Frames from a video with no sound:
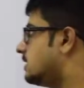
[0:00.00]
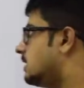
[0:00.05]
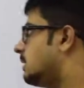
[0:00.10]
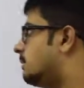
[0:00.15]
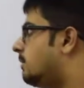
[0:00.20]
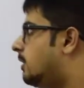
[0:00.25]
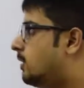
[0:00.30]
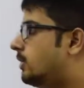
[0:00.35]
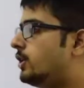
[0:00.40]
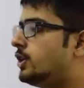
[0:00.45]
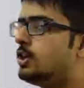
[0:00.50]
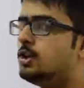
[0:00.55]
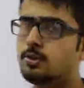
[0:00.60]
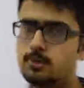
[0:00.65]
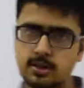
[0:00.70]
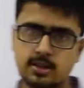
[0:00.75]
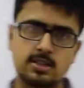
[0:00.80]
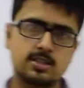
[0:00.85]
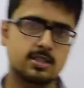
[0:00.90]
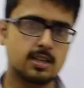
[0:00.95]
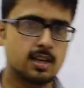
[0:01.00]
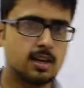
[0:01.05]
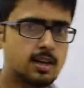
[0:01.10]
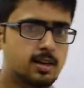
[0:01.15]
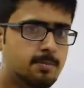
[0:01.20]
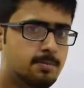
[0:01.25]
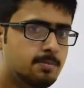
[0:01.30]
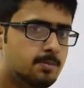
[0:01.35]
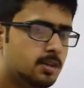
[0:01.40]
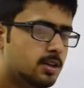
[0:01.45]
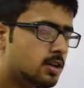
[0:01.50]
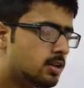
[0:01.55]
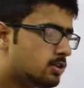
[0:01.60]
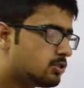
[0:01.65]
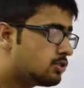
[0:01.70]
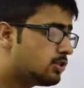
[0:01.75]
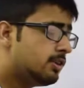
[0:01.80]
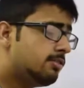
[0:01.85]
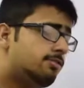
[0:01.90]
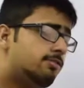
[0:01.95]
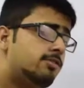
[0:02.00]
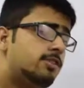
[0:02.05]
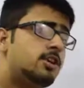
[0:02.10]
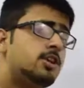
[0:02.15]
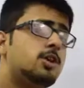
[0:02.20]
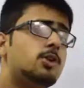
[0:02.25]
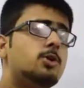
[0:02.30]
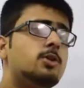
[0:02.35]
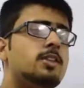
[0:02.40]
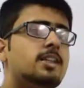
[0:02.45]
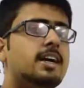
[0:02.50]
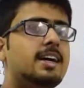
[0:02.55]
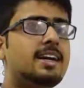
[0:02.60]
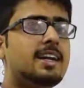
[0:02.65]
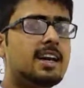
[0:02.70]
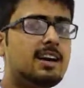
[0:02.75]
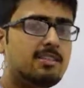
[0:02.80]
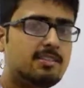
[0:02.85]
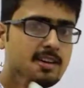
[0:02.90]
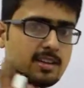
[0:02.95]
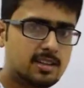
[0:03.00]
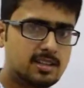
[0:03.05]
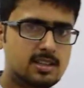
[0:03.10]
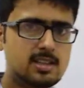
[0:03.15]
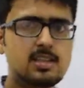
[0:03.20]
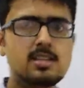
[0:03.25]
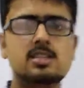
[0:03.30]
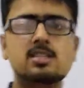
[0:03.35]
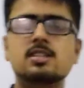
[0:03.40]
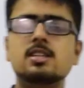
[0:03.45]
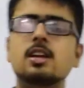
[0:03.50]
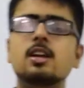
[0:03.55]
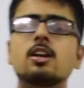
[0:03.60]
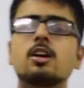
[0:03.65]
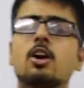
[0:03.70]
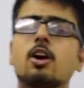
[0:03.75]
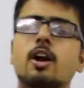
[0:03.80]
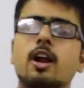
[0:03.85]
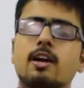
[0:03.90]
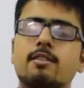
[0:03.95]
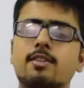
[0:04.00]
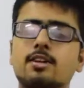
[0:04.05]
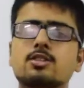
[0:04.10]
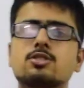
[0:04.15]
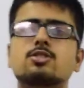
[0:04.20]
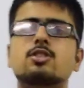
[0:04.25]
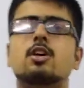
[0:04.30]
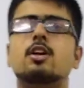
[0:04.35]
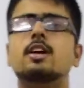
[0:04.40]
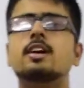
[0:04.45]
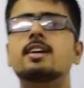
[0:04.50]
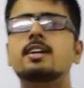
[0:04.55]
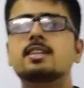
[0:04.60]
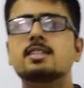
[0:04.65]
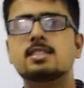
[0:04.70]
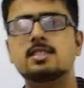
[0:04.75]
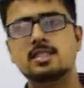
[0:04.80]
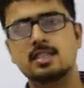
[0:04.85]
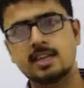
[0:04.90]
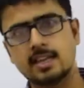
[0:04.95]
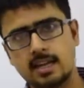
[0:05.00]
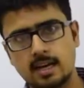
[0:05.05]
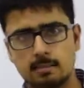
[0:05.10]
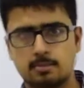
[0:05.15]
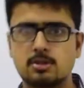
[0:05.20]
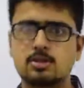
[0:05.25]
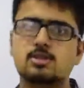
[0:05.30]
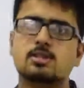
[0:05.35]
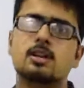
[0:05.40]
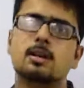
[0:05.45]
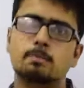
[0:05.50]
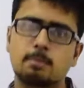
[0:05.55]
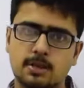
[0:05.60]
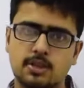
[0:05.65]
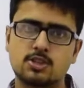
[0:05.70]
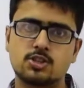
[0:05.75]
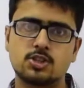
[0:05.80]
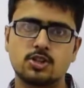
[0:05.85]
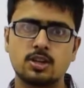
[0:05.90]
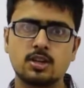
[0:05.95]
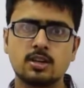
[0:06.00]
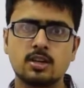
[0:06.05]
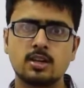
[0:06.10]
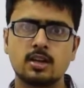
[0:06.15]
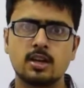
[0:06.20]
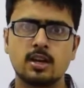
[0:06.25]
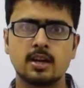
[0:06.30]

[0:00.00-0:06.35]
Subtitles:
about unit cell, so if we know that our crystal or our solid is 3-dimensional picture,